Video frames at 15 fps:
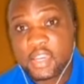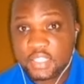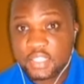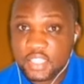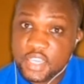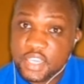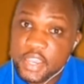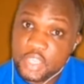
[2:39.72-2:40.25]

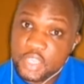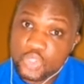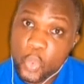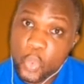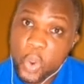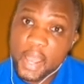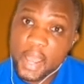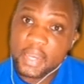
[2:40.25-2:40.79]
C is
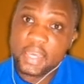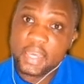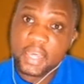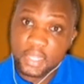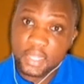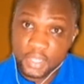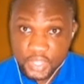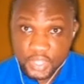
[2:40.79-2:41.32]

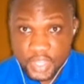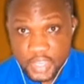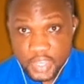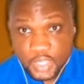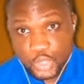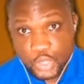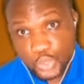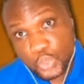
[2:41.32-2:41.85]
1, D
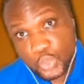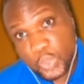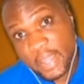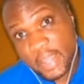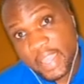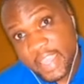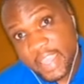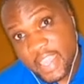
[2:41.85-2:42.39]
is 2,
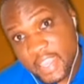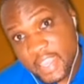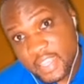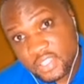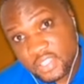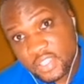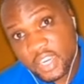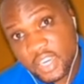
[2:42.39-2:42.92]
E
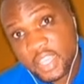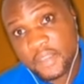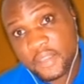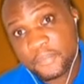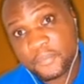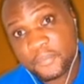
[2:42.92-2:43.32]
is 3,